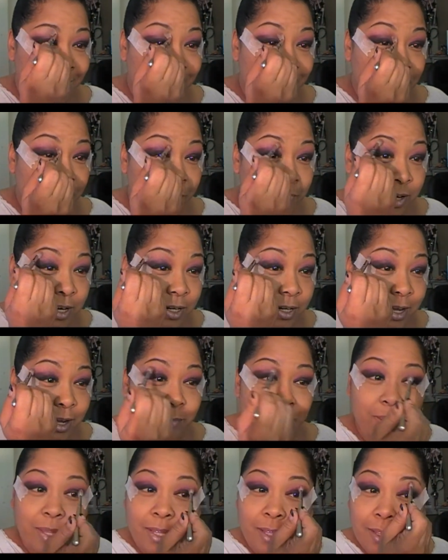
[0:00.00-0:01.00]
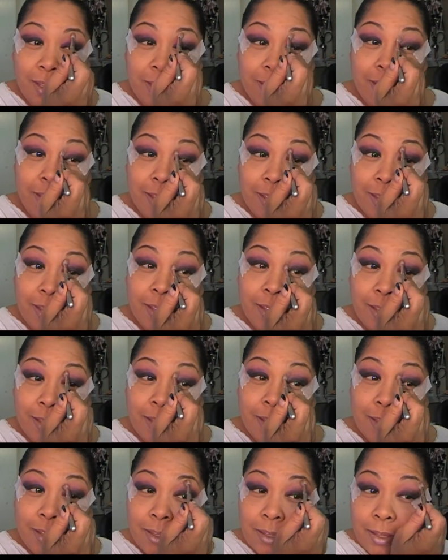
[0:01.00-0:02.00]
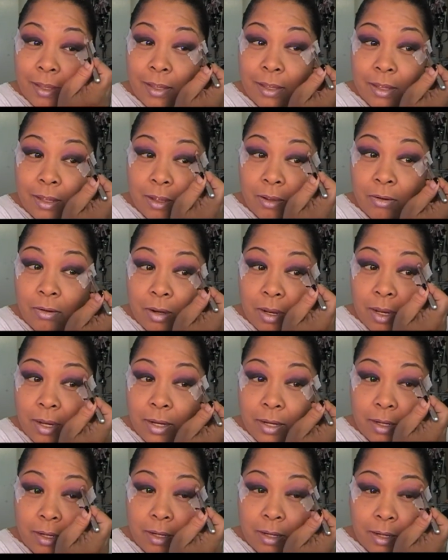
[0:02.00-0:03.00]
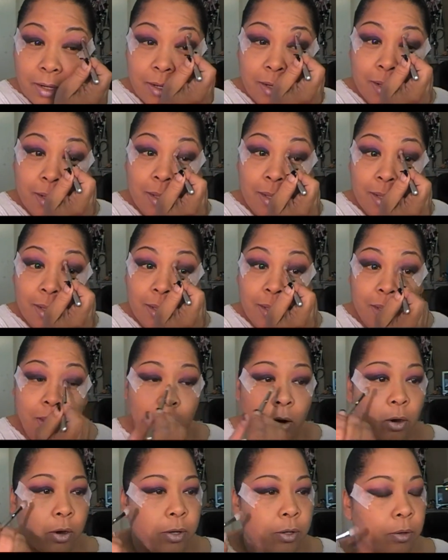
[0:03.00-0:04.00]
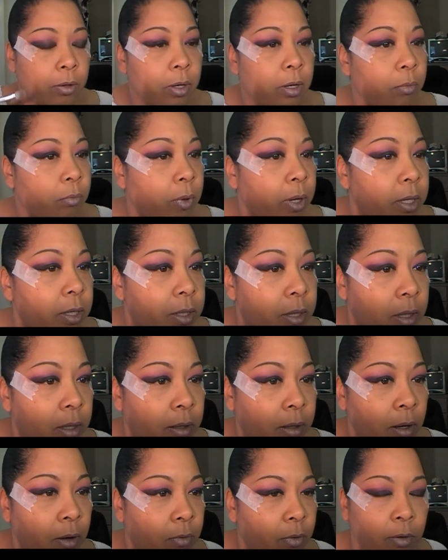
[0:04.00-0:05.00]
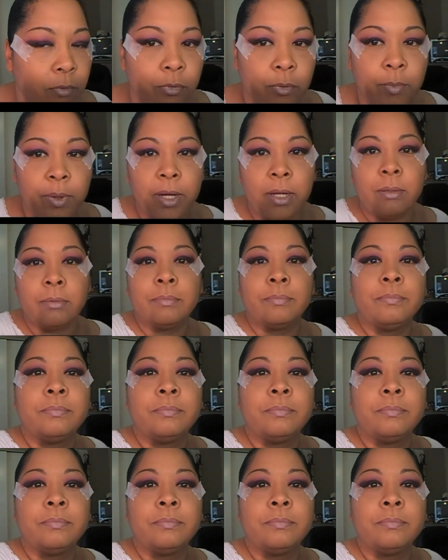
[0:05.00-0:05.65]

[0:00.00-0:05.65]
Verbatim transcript: You finna leave me? Yeah. All right. Are you uh, going to run to the... Hold on for a minute.